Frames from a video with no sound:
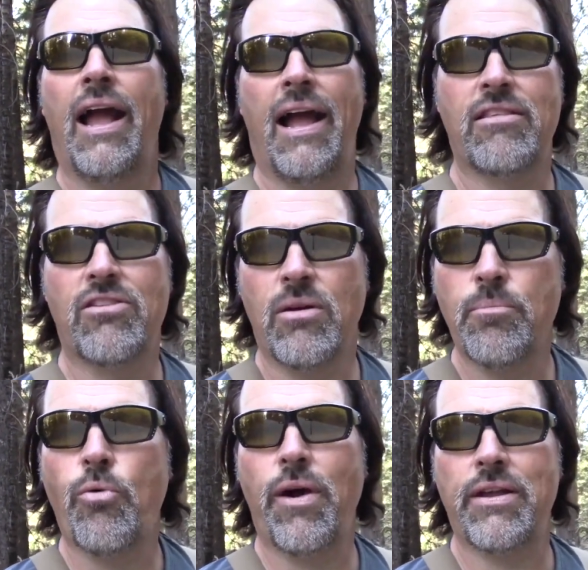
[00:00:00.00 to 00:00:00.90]
at
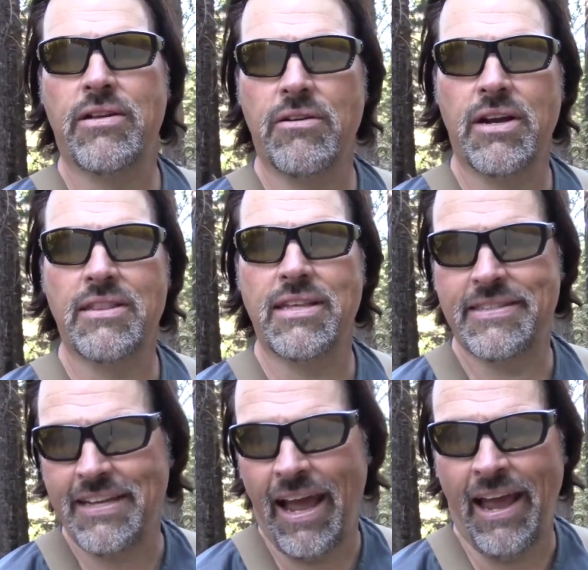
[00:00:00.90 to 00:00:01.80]
some point during the
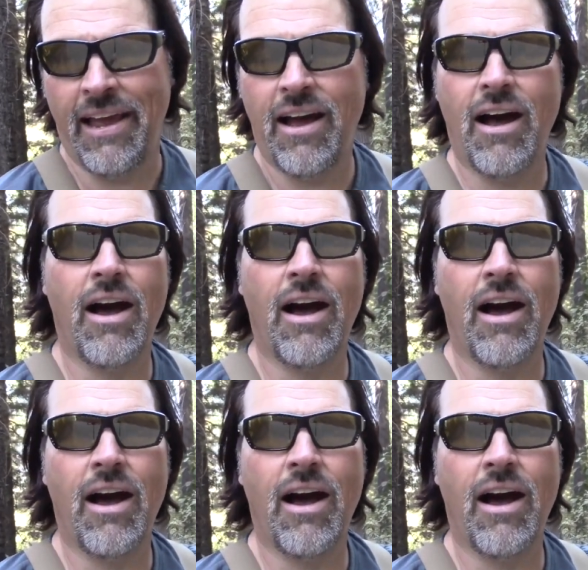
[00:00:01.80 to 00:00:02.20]
day.